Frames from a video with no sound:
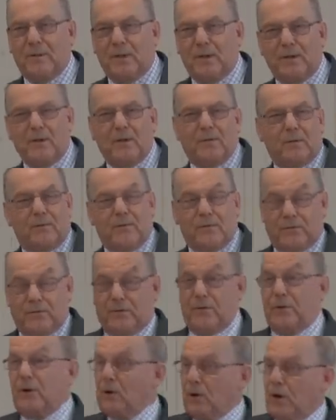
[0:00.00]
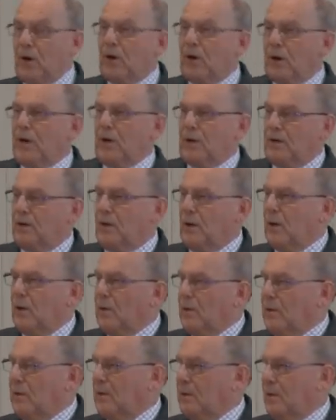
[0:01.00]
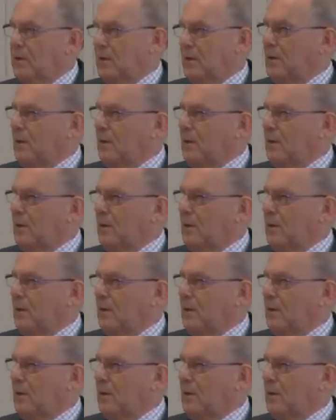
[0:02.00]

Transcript: that so long ago